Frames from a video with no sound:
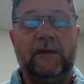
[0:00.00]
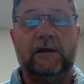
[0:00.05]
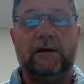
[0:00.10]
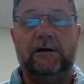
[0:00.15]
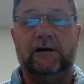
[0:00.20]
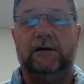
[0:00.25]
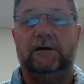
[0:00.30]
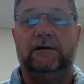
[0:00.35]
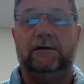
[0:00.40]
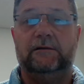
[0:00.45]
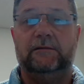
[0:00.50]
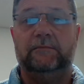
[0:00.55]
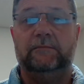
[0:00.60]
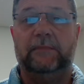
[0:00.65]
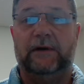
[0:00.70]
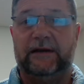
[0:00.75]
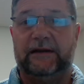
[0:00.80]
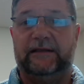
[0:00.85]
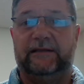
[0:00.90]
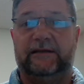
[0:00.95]

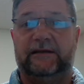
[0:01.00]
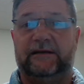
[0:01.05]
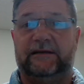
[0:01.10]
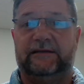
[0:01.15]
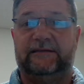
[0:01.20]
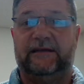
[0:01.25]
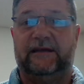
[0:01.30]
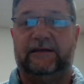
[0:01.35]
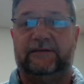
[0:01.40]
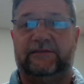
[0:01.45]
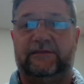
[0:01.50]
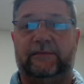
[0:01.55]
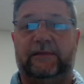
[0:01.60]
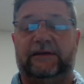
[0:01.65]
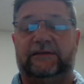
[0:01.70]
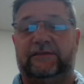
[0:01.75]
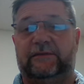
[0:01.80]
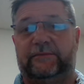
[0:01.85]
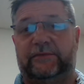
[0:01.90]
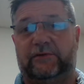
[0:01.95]
money that it takes to
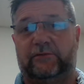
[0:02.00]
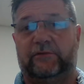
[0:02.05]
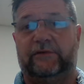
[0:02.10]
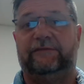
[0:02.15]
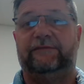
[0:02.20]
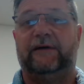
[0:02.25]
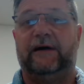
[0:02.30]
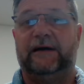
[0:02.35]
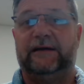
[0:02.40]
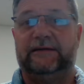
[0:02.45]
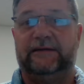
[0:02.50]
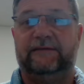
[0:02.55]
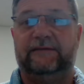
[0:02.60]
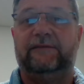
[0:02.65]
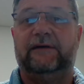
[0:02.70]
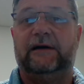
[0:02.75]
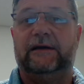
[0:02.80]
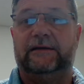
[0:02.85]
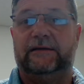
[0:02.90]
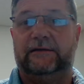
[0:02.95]
make something refined,
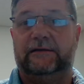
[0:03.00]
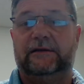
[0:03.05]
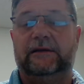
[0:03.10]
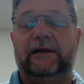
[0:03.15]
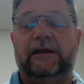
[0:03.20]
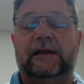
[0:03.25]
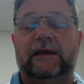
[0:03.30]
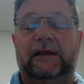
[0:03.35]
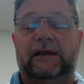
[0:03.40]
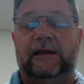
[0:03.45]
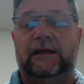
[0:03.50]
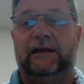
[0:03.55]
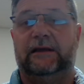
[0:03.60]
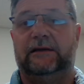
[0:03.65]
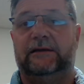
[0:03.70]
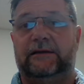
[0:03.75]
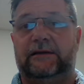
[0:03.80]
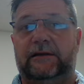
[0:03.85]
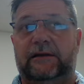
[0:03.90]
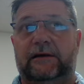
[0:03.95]
defined,
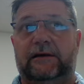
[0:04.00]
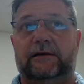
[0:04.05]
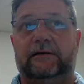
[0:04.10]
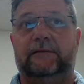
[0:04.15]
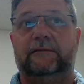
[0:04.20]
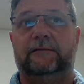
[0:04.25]
and